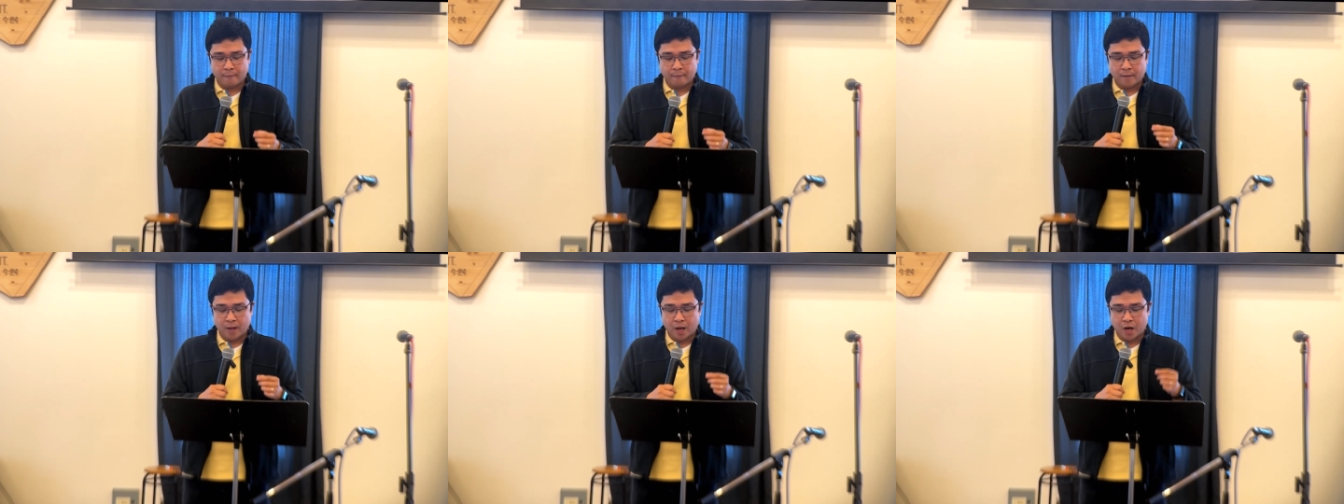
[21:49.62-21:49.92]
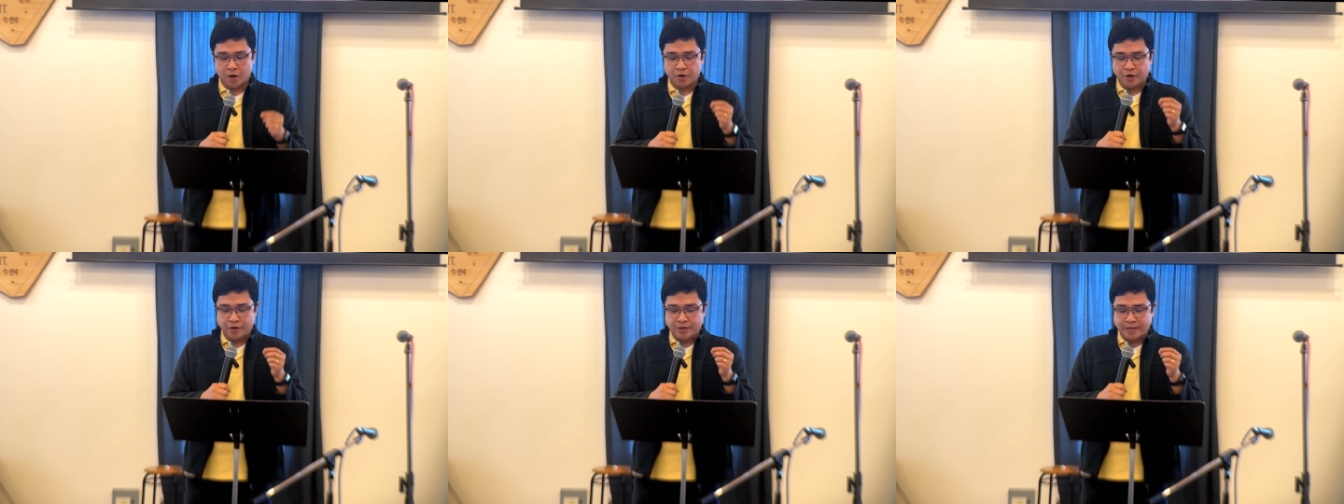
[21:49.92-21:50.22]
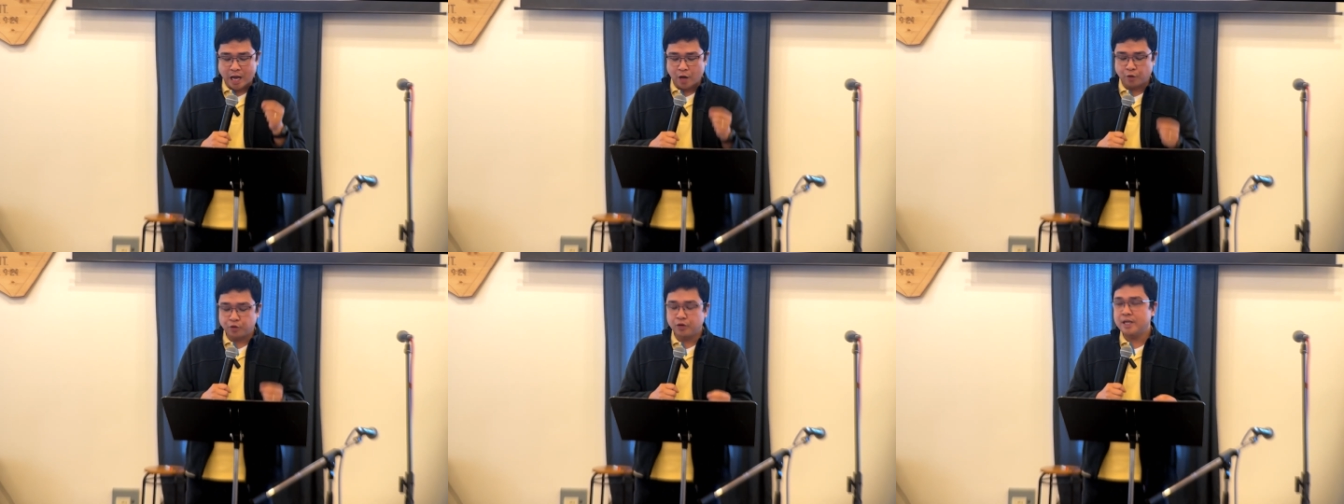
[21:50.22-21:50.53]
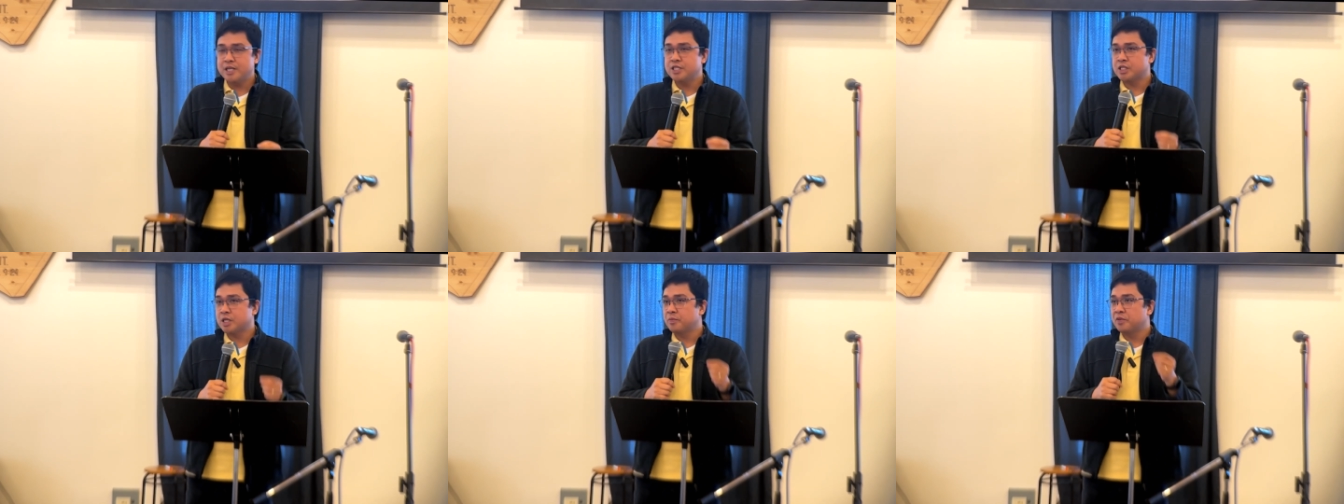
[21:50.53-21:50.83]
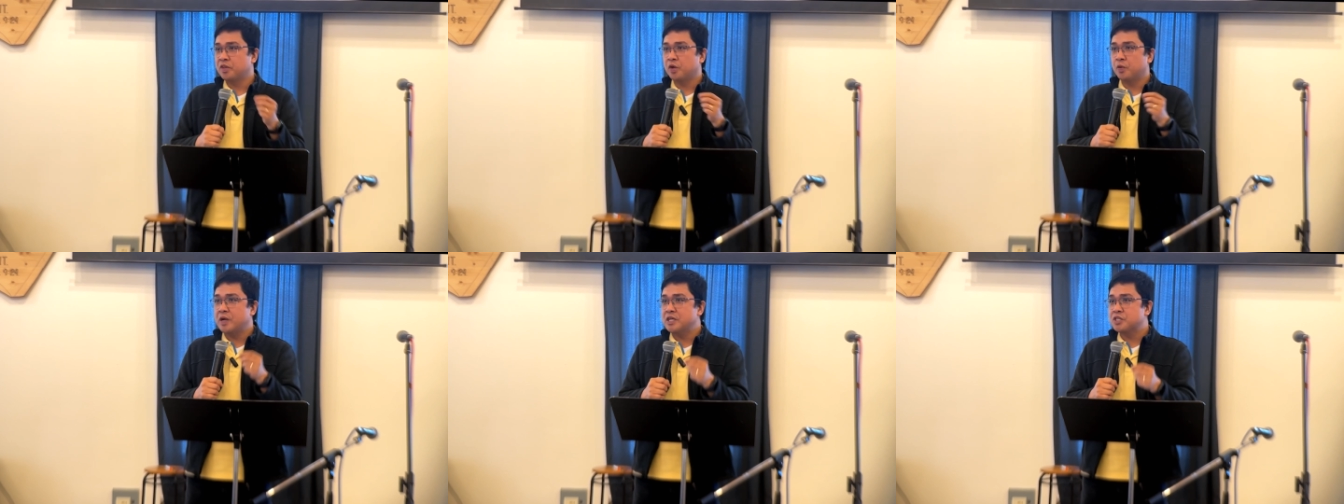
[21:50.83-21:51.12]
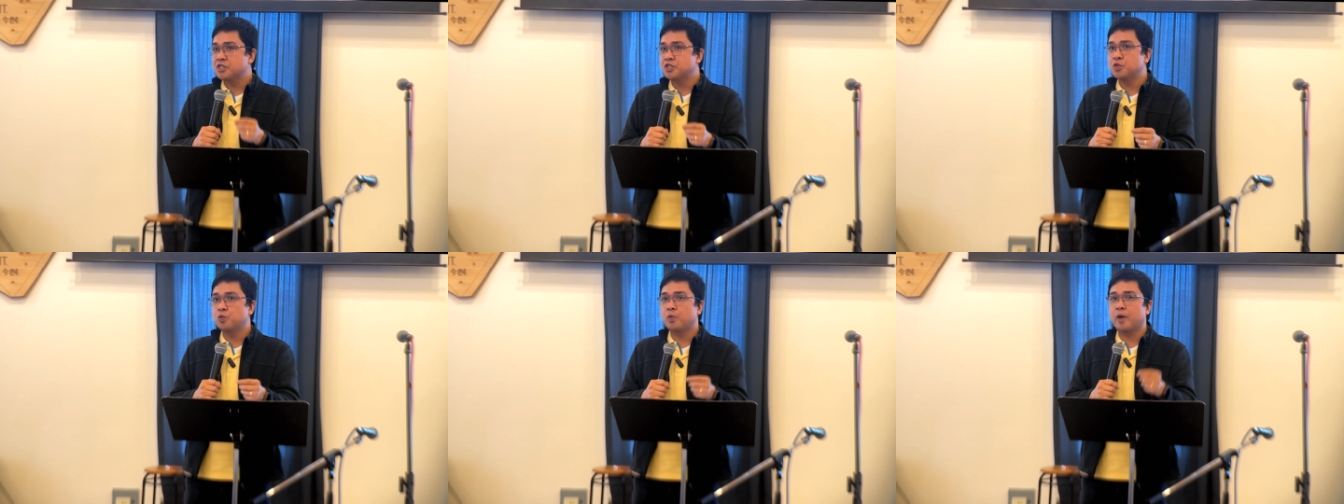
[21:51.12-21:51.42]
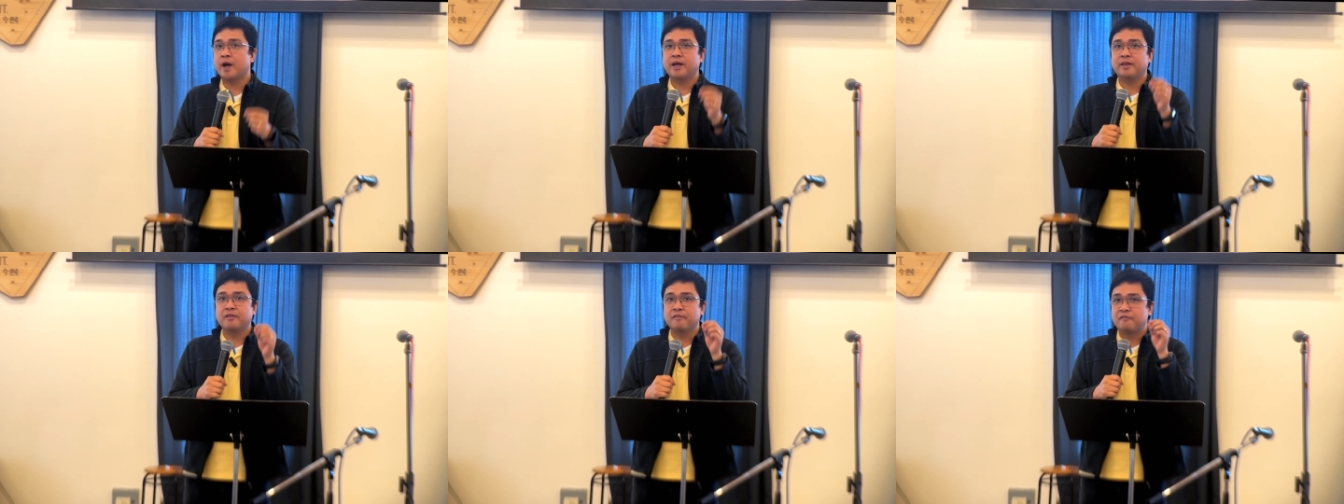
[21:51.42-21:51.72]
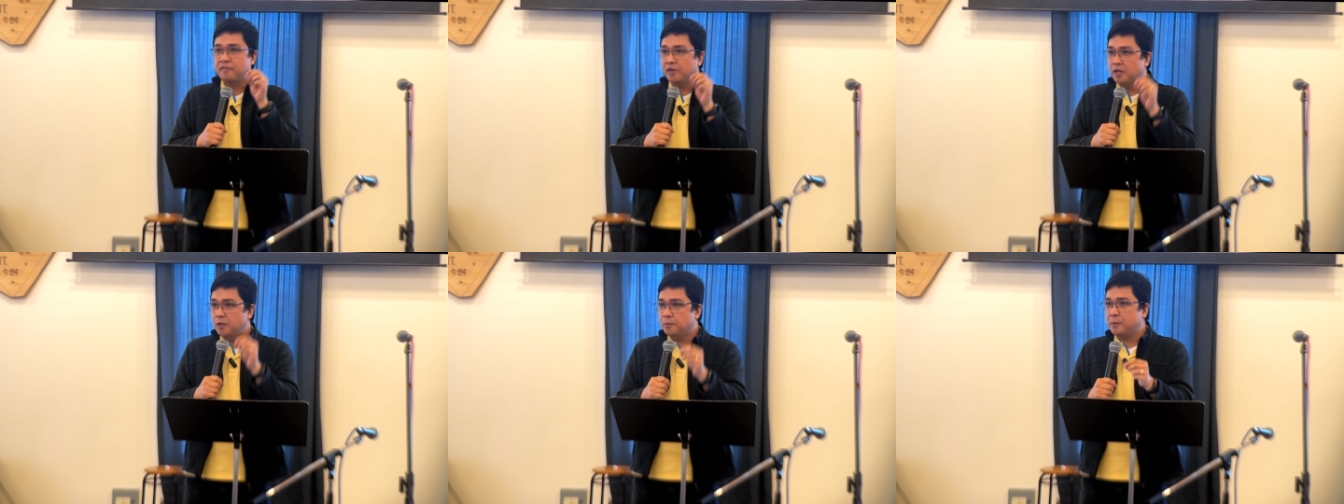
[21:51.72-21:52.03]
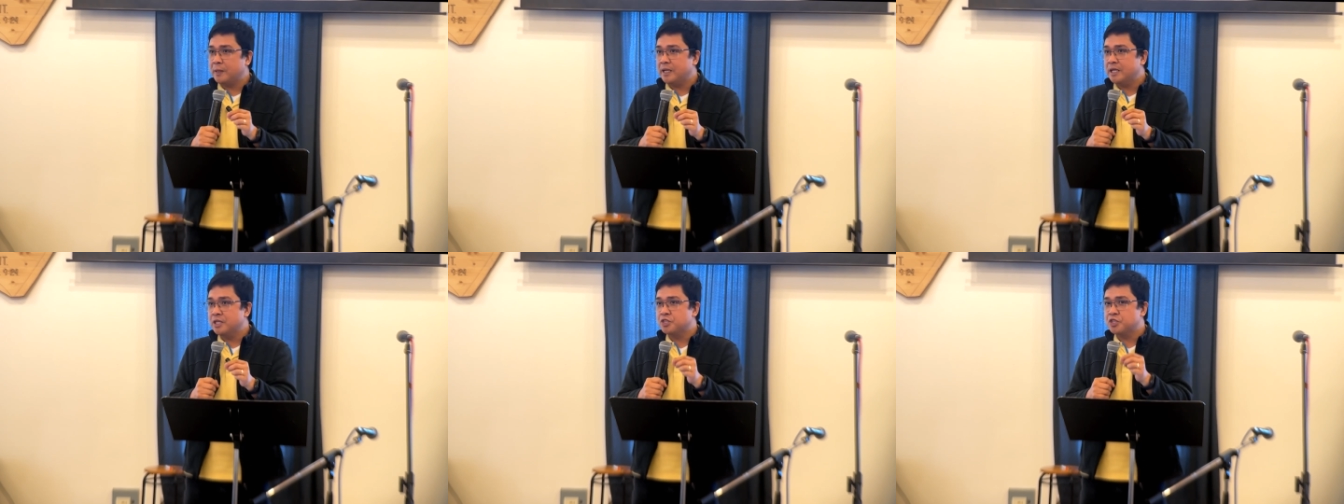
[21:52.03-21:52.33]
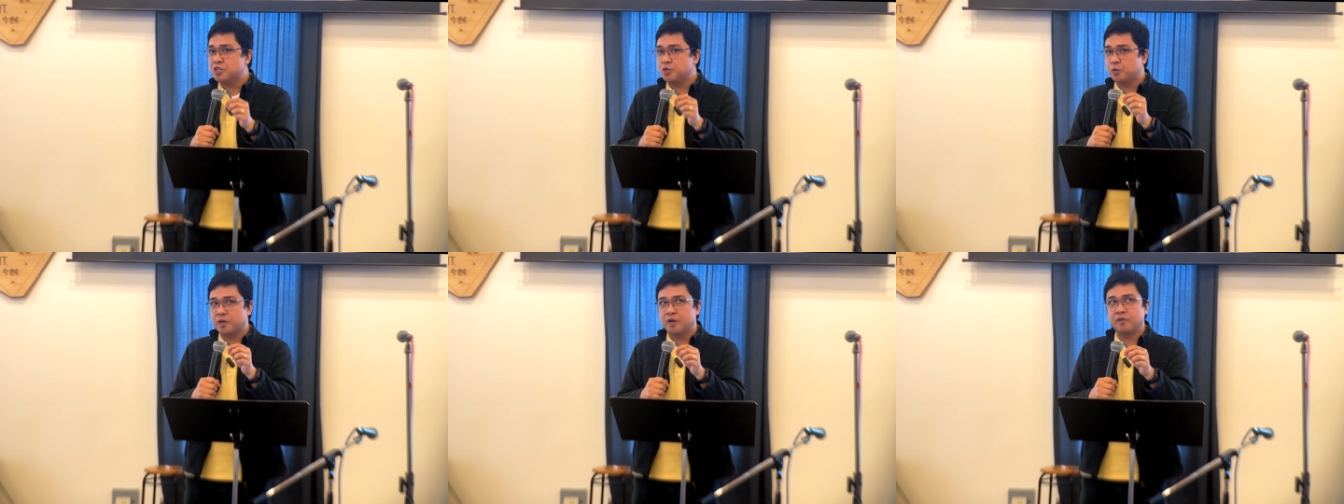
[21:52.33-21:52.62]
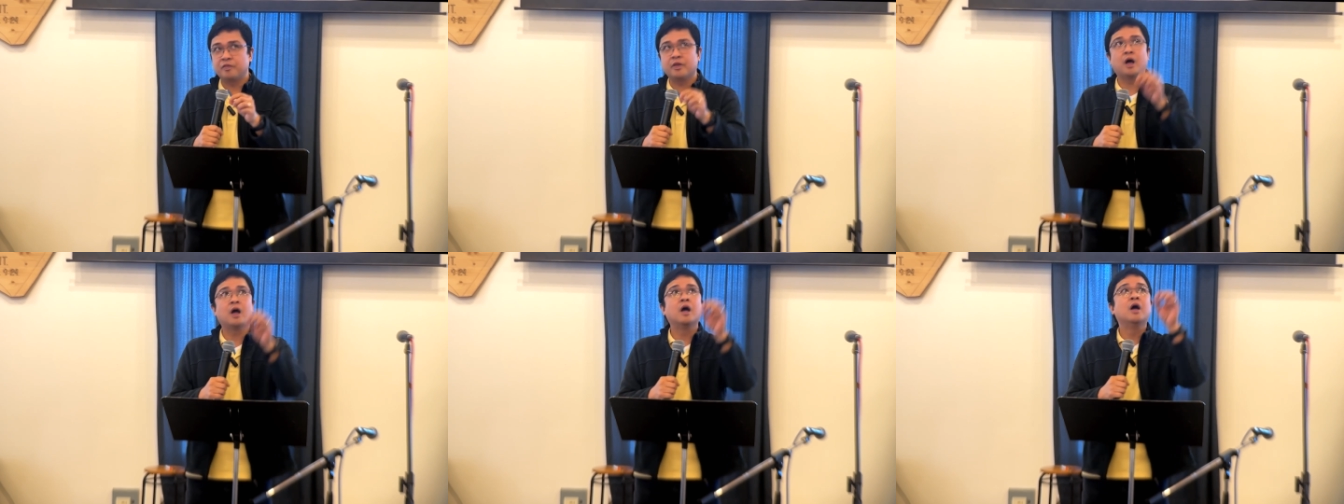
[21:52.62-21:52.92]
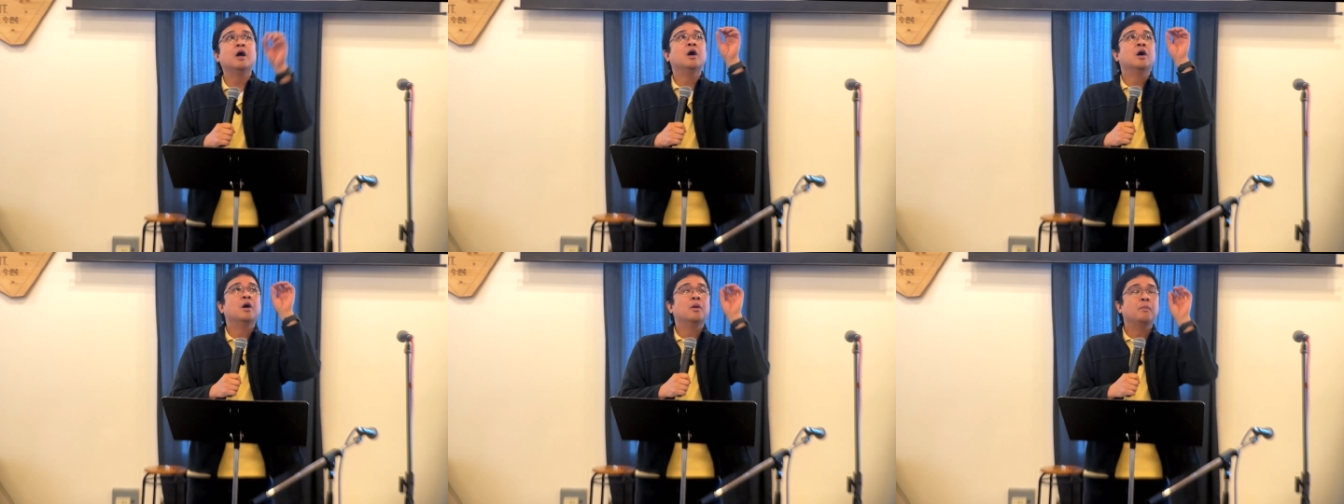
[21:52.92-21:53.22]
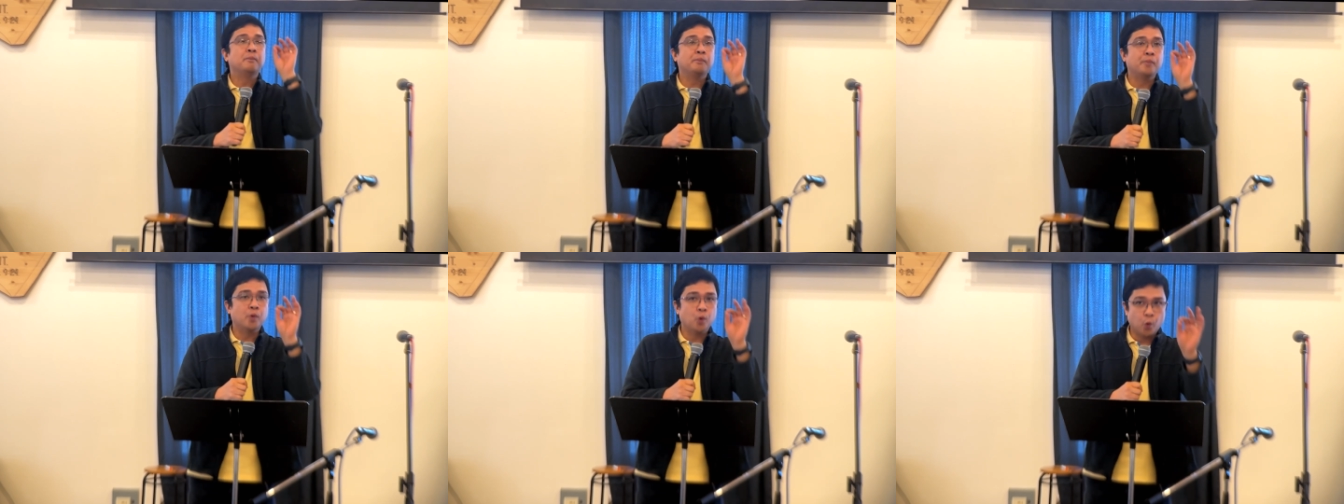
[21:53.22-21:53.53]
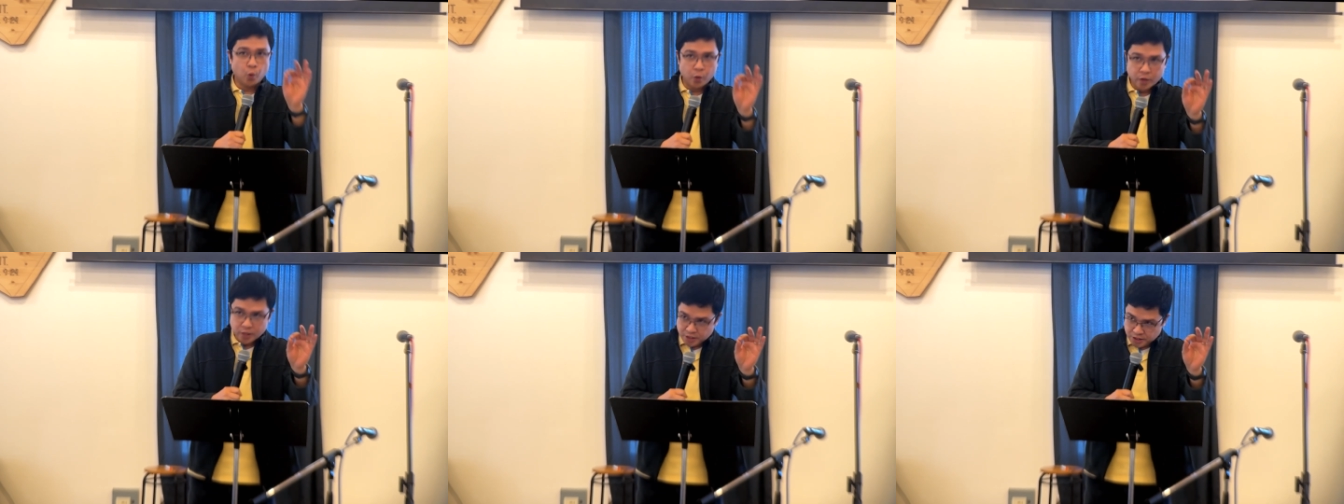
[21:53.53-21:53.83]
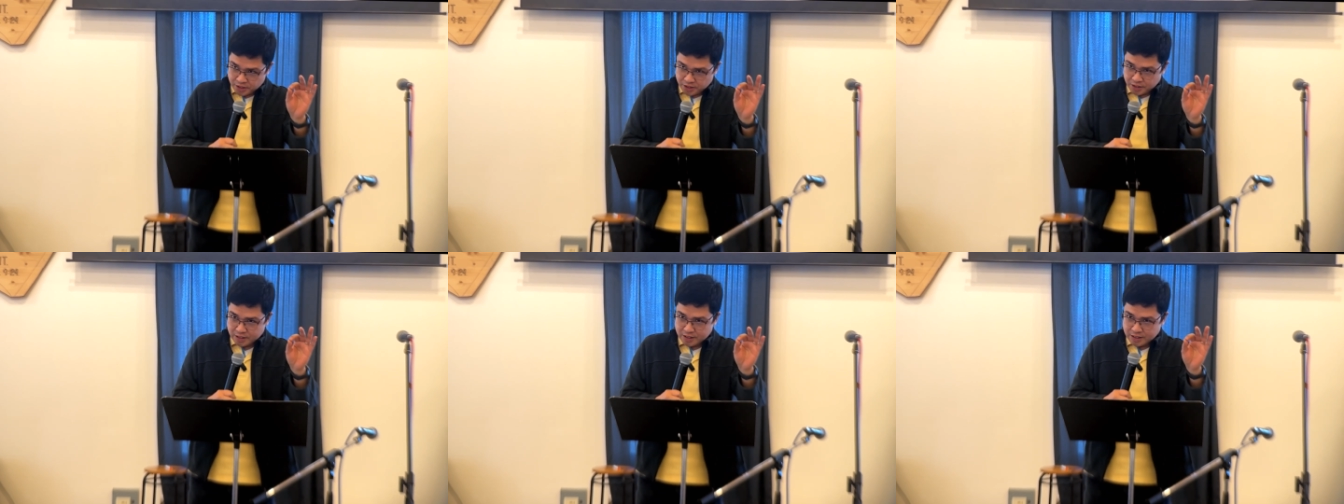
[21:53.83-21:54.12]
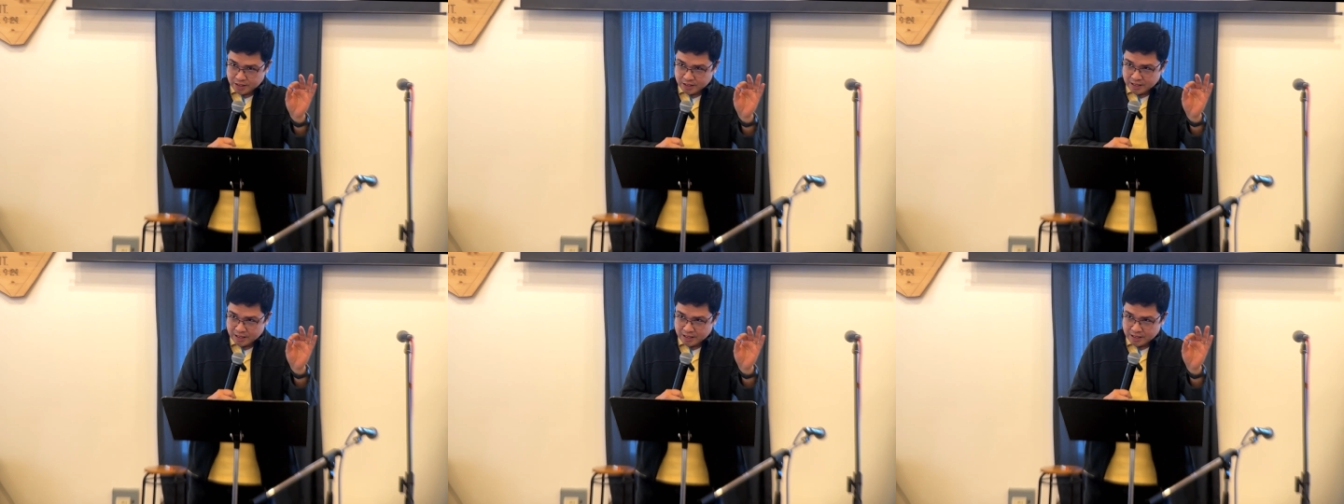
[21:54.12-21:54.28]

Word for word: are undoubtedly some of the reasons why the Philippines is one of the poorest